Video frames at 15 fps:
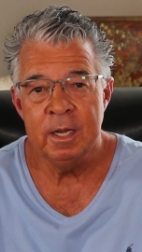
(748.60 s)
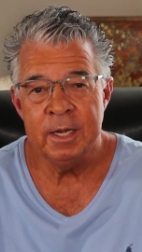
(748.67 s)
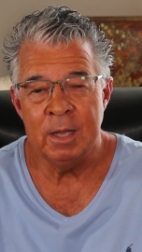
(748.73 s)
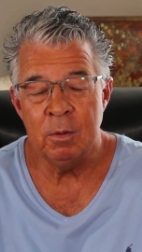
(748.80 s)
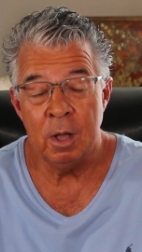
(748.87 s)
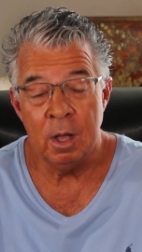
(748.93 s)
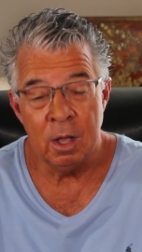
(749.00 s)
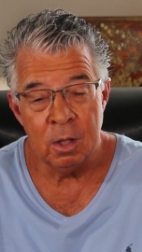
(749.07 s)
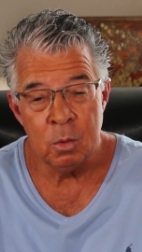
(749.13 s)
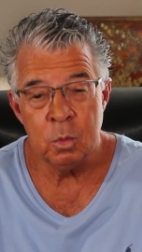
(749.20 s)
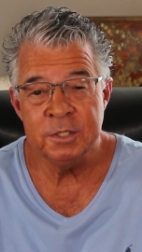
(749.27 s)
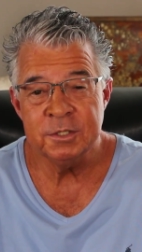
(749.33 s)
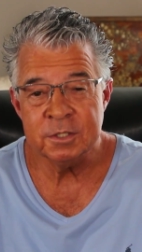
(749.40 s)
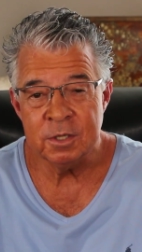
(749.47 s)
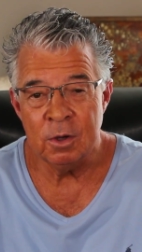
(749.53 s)
Now,
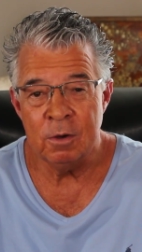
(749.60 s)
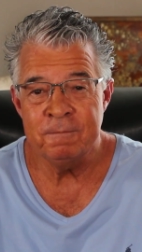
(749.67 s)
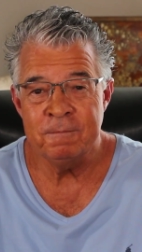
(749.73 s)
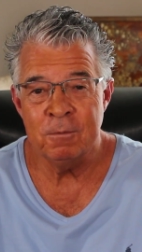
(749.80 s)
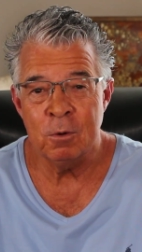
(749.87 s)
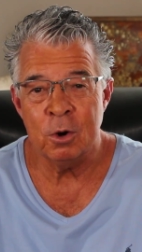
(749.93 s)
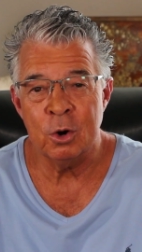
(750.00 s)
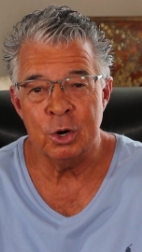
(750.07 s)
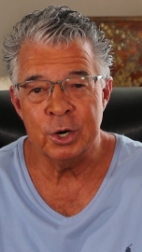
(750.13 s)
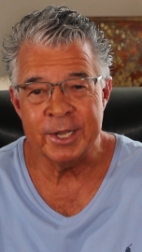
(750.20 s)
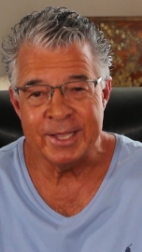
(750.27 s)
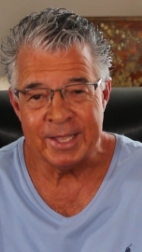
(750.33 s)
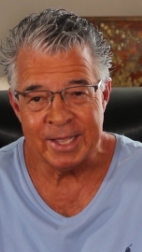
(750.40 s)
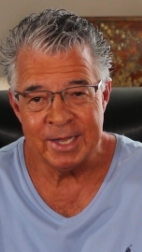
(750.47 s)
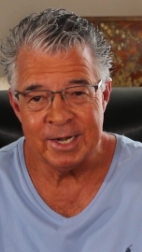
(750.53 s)
always go for
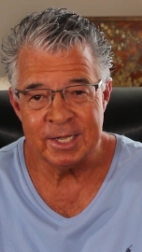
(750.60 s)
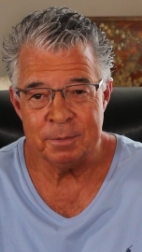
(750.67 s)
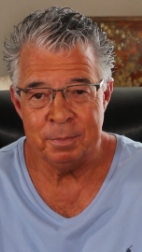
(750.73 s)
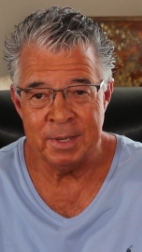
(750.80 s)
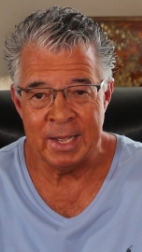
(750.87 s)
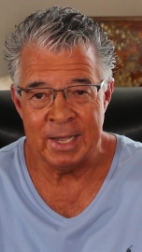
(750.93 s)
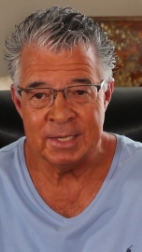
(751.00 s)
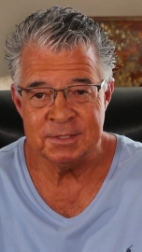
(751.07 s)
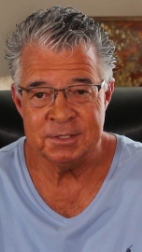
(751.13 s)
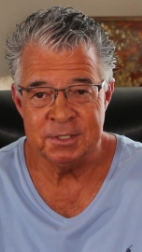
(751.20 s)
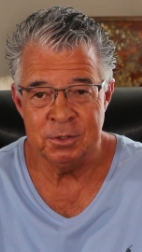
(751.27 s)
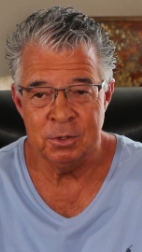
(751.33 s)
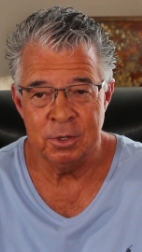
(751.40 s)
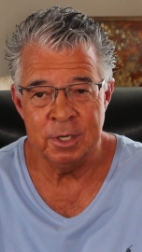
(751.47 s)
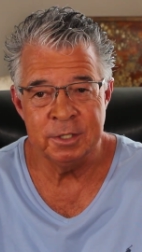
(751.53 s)
organic black
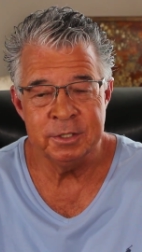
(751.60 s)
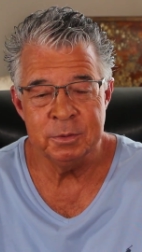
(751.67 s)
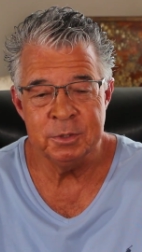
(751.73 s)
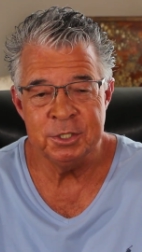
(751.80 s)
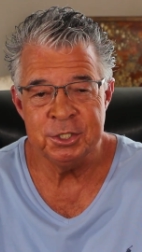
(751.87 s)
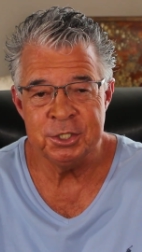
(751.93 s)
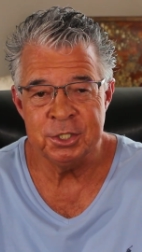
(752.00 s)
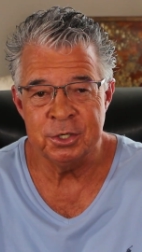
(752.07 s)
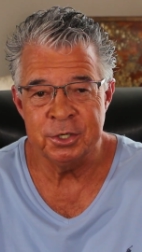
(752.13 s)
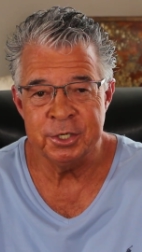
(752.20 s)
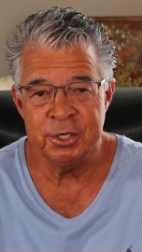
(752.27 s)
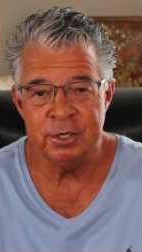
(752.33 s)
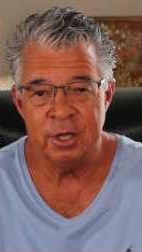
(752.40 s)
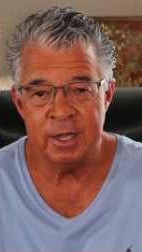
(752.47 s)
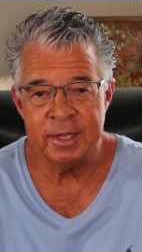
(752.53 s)
seed oil to ensure
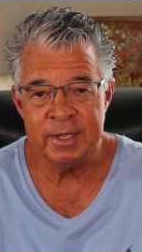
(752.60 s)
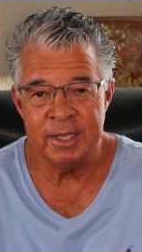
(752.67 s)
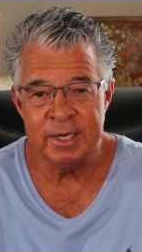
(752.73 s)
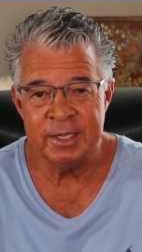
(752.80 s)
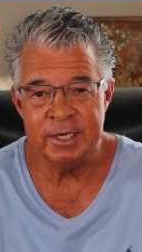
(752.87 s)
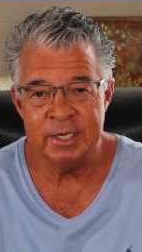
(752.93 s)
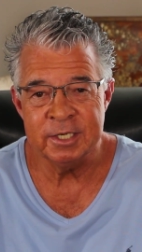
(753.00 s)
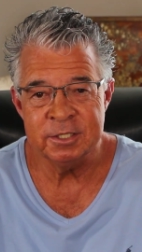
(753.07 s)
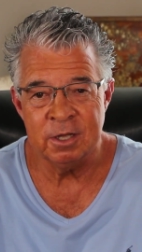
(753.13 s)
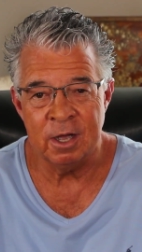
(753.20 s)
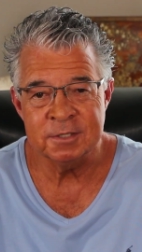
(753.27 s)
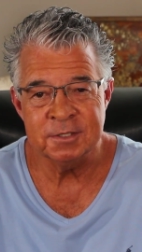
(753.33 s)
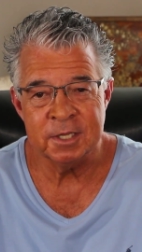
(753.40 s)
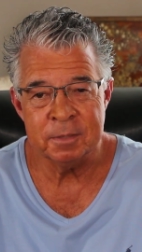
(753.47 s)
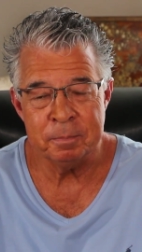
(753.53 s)
you're not getting any
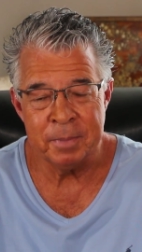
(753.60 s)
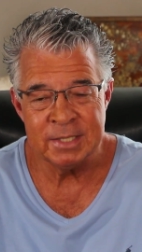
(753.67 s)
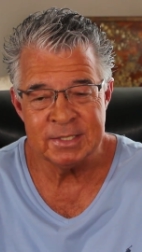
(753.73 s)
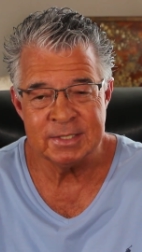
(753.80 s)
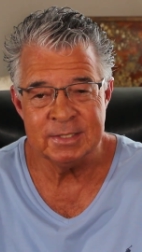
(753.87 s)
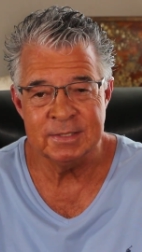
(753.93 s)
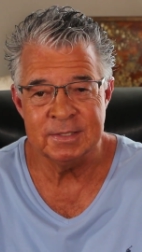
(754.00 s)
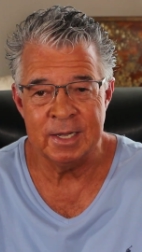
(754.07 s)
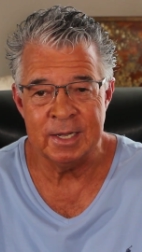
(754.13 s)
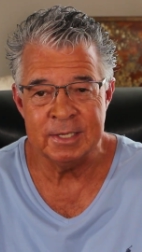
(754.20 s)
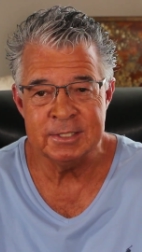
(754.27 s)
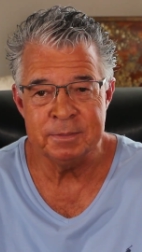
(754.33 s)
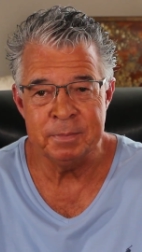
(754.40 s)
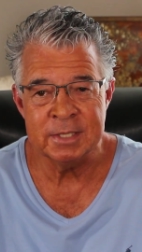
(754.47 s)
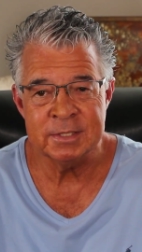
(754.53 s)
toxic
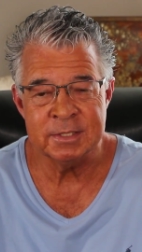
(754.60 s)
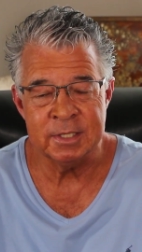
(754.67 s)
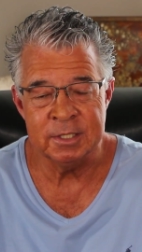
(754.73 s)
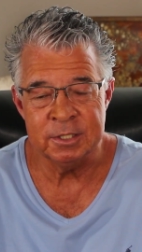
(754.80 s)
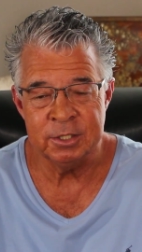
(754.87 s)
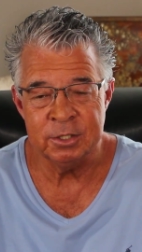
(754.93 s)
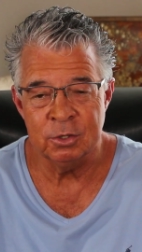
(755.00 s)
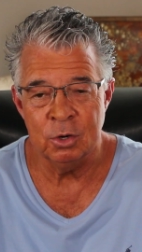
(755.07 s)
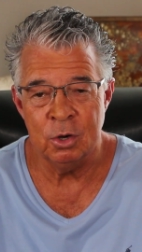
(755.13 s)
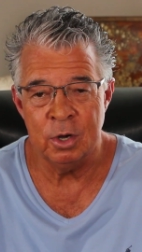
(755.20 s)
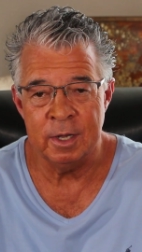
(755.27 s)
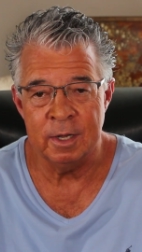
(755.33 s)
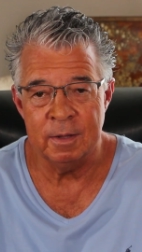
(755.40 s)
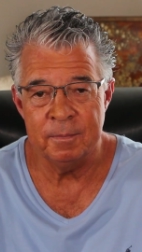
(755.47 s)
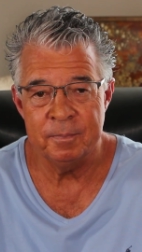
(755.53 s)
pesticides mixed into your
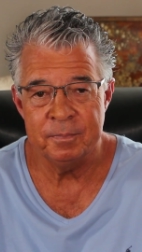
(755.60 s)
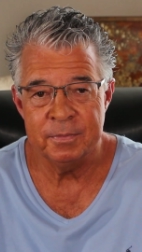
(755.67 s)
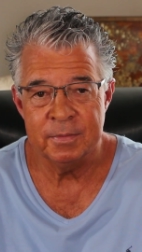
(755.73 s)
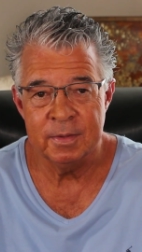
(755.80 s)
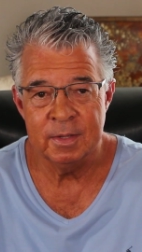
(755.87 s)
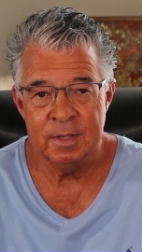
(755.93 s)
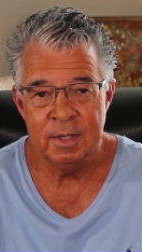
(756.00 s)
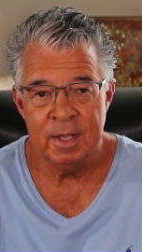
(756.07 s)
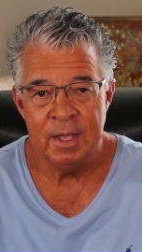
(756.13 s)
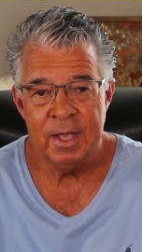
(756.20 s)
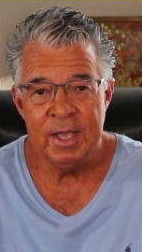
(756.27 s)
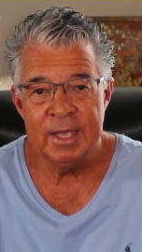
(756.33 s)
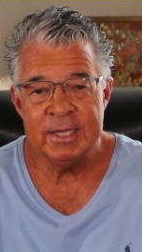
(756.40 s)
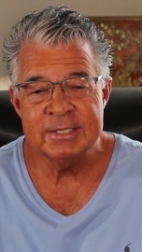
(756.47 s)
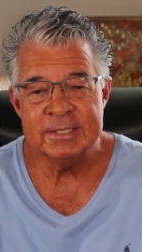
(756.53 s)
oil.
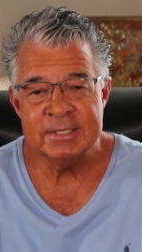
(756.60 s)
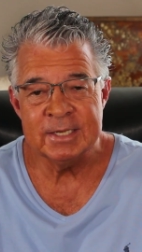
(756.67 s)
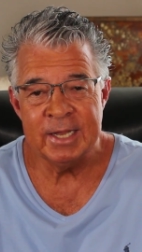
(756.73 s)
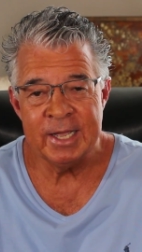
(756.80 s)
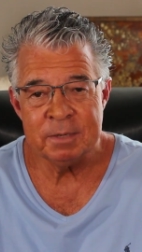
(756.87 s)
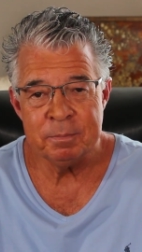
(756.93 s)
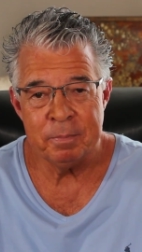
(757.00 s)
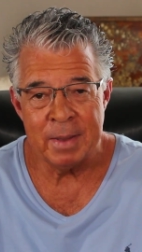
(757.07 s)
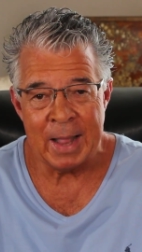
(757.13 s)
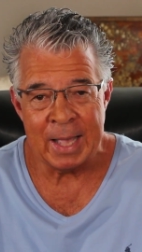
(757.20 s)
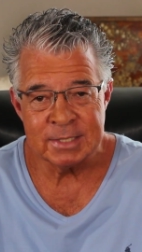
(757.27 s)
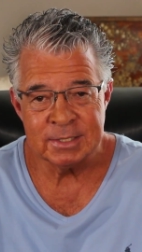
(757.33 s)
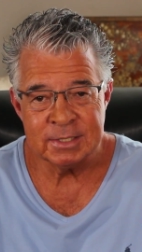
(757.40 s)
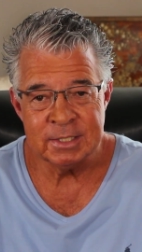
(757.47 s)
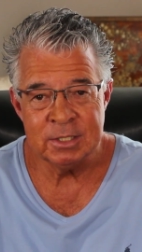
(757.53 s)
And select
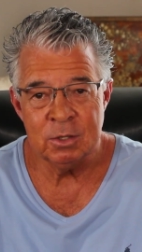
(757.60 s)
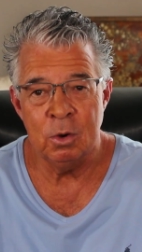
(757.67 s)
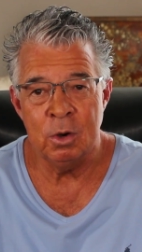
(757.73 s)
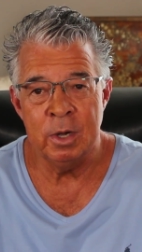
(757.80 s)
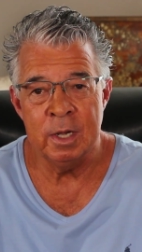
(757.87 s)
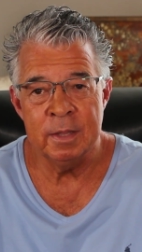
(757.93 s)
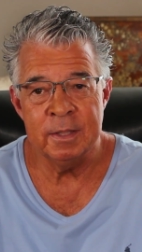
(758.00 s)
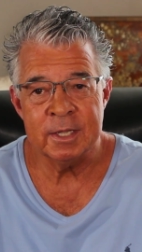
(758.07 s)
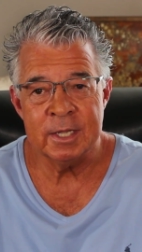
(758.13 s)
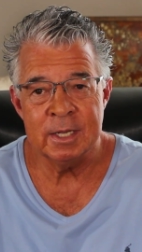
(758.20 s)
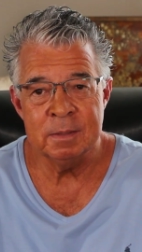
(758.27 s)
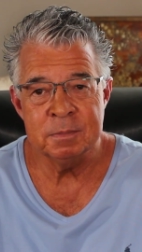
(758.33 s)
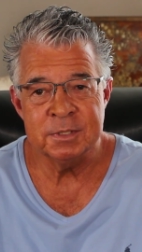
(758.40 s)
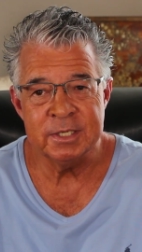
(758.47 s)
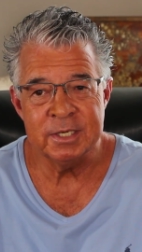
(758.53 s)
black seed oil that
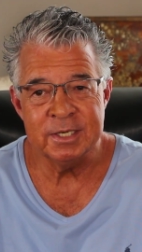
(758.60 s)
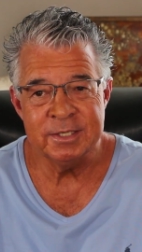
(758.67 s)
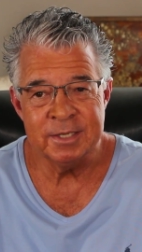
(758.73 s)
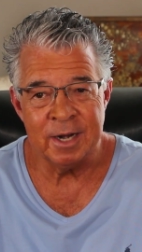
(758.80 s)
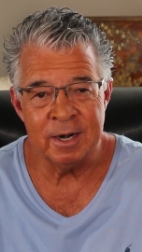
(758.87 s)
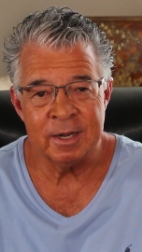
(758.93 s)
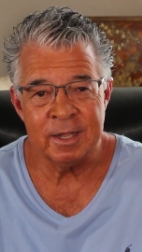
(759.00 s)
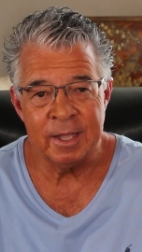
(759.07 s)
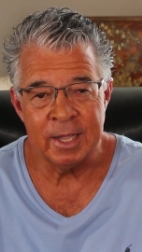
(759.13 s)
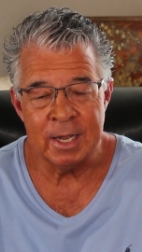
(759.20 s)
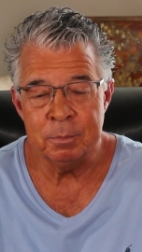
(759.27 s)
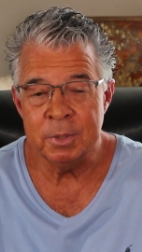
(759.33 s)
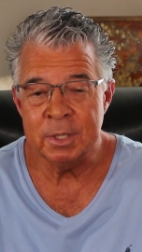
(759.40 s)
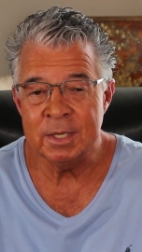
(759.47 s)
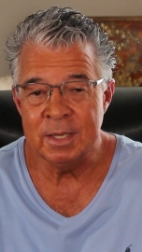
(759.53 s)
comes in a dark
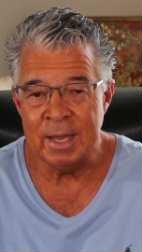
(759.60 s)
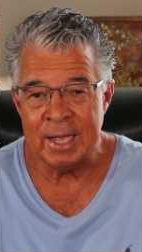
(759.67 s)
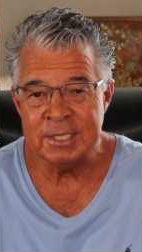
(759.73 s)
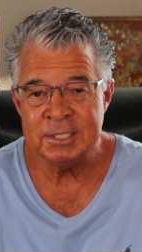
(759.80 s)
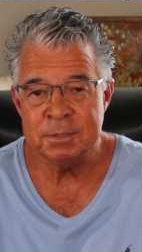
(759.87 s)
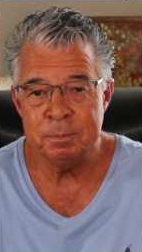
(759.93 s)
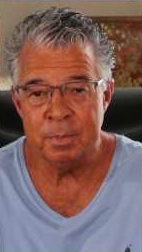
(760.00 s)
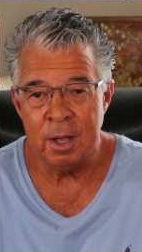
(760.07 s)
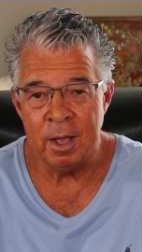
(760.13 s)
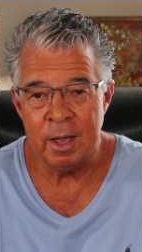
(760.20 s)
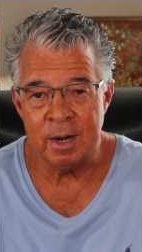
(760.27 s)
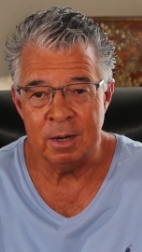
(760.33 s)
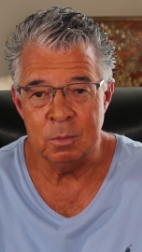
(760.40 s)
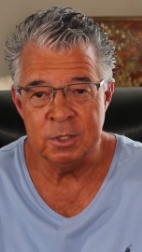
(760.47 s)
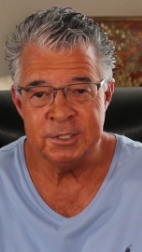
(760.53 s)
amber glass
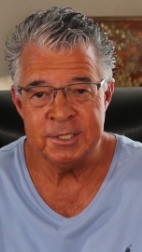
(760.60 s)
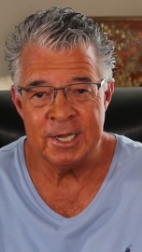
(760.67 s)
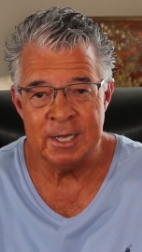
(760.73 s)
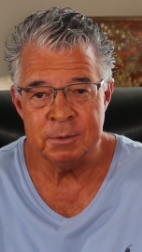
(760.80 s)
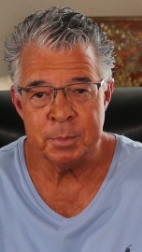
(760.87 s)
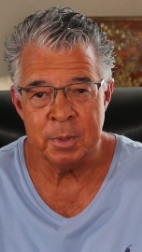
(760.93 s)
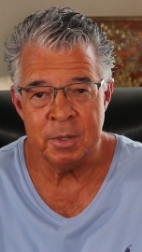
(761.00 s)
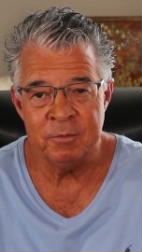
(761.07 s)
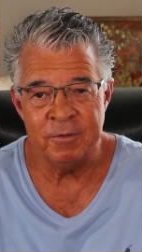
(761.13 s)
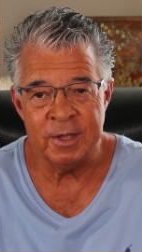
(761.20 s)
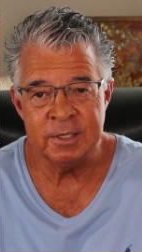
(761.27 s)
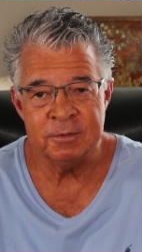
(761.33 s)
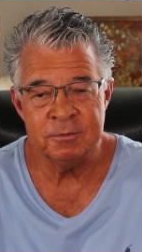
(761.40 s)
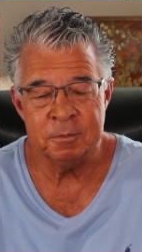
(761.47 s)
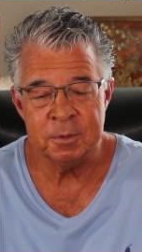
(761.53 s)
bottle, which helps
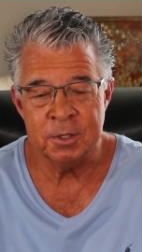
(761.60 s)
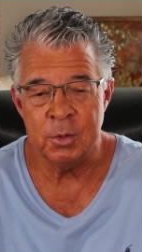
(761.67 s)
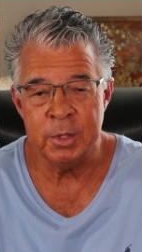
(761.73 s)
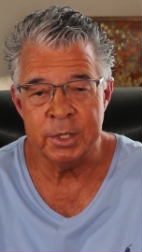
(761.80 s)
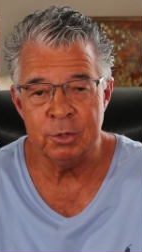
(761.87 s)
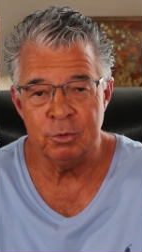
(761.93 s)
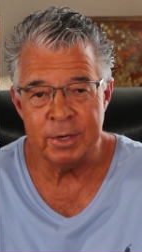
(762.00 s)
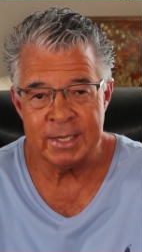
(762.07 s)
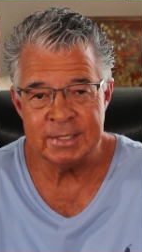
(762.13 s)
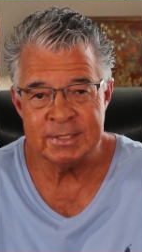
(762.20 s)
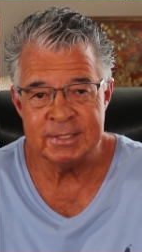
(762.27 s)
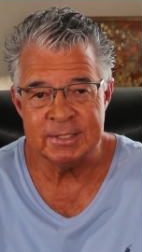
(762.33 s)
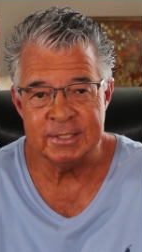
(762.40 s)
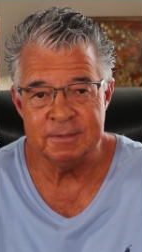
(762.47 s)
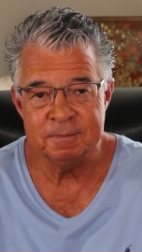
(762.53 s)
prevent it from growing
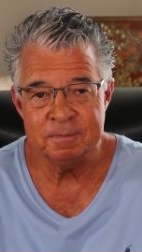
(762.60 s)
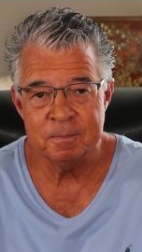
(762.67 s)
rancid.